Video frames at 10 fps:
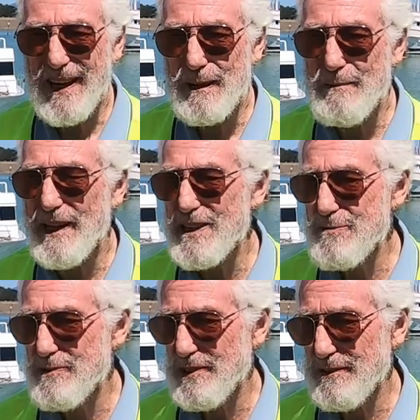To get a
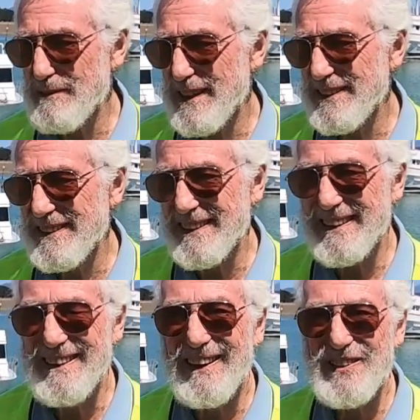passport. But I think
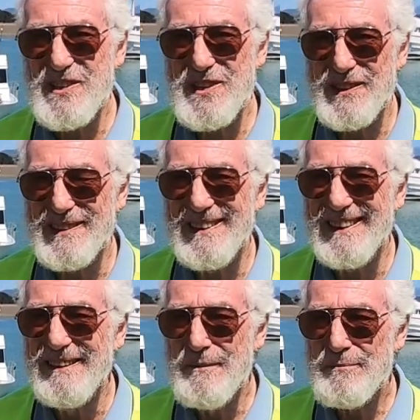Austin
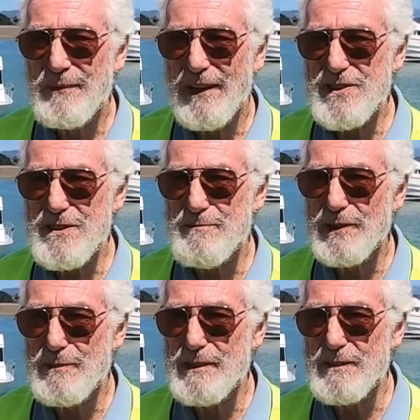
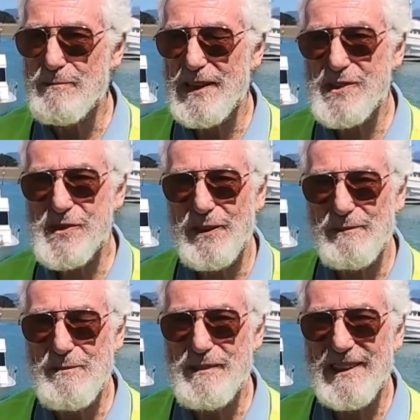put a bit of pressure
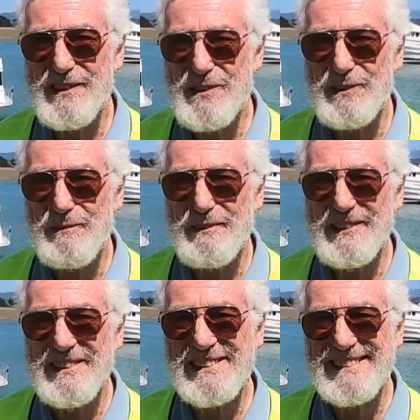on with Brian
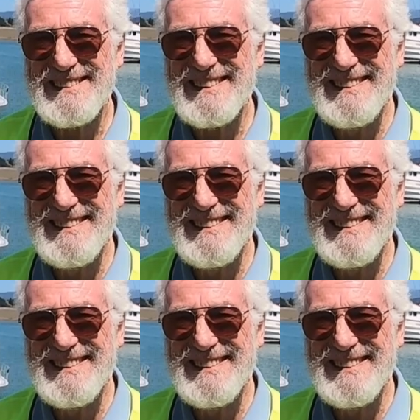Tallboys, and